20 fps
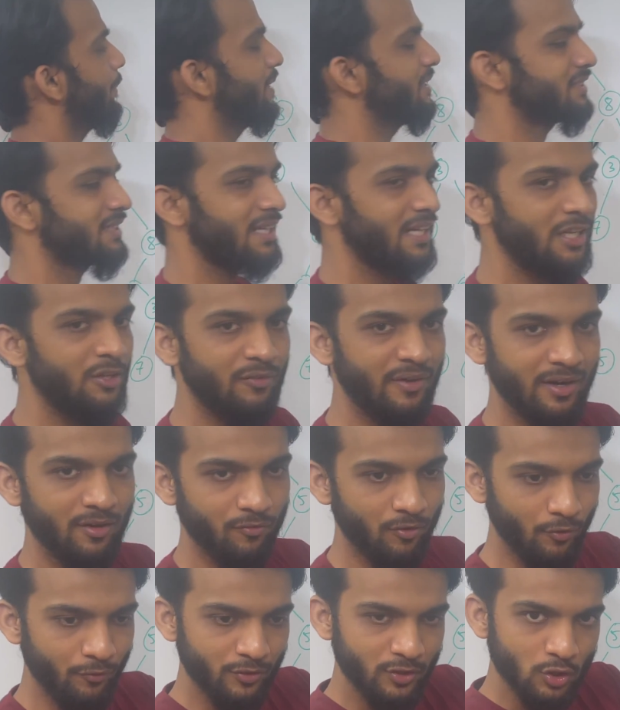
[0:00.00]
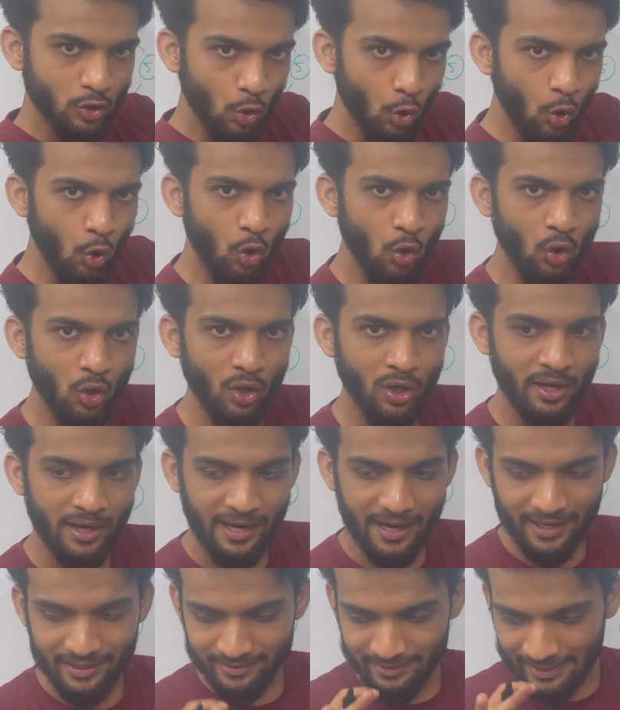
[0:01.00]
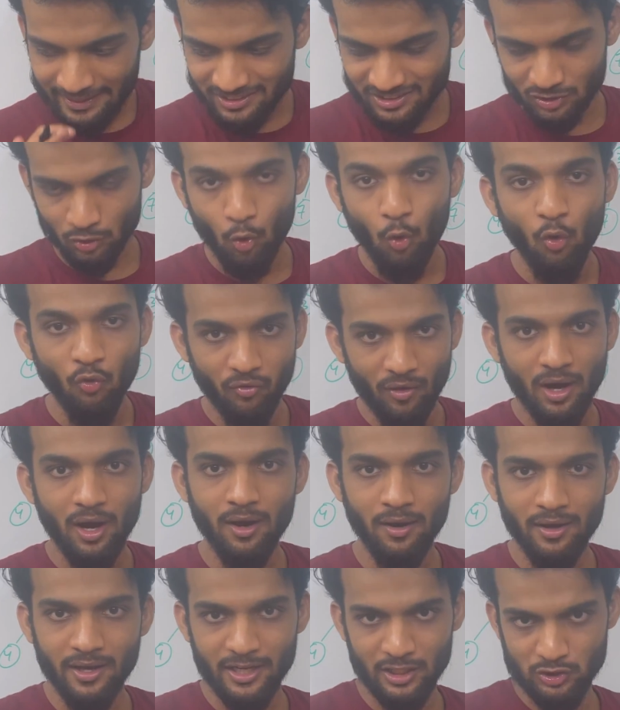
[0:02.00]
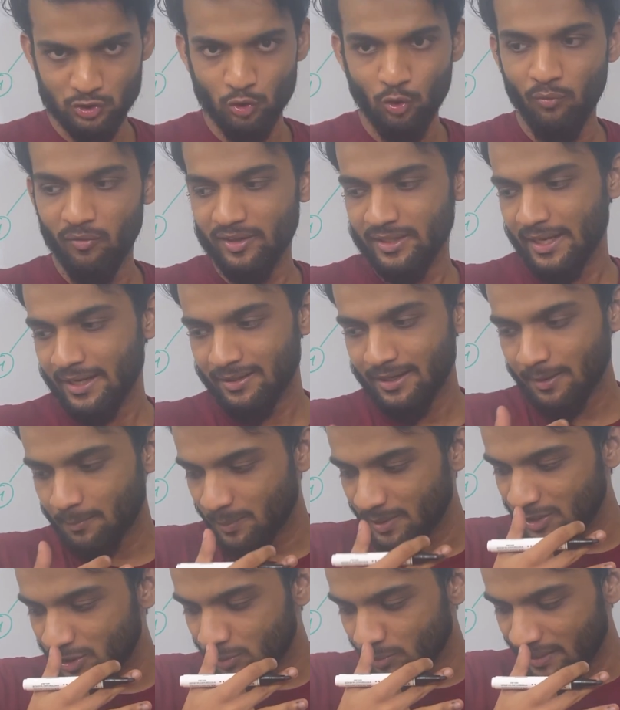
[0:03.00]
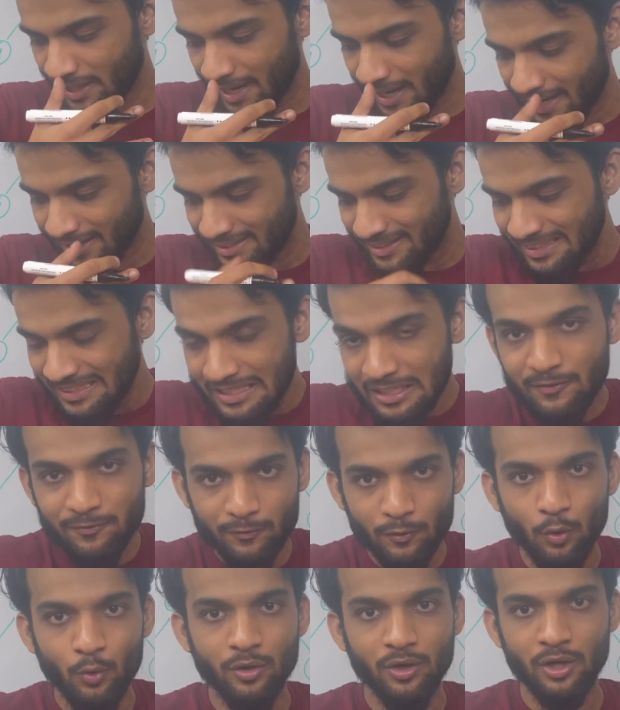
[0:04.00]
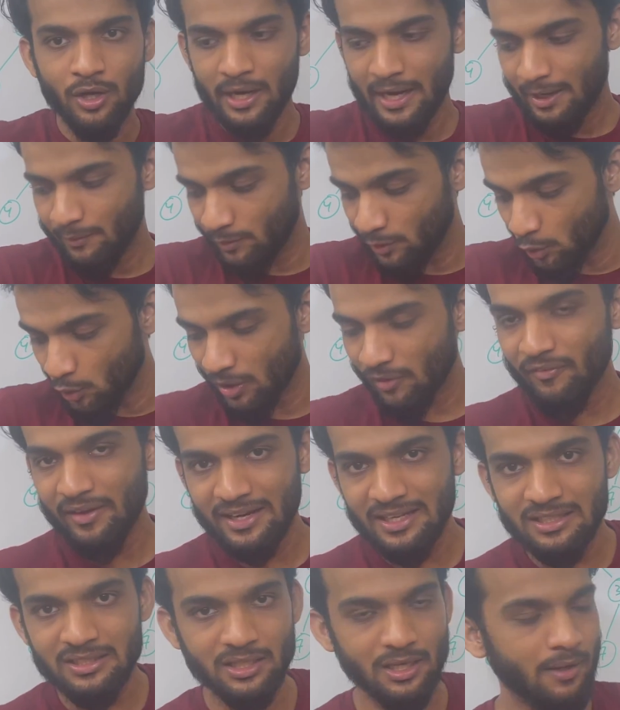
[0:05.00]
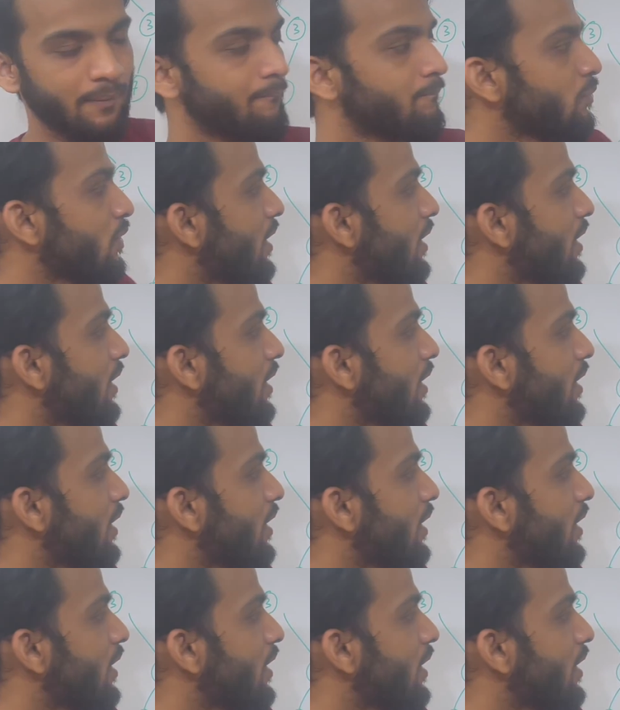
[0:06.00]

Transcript: Basically, whenever we go and it's over. That means we are at the leaf node and we don't have anything.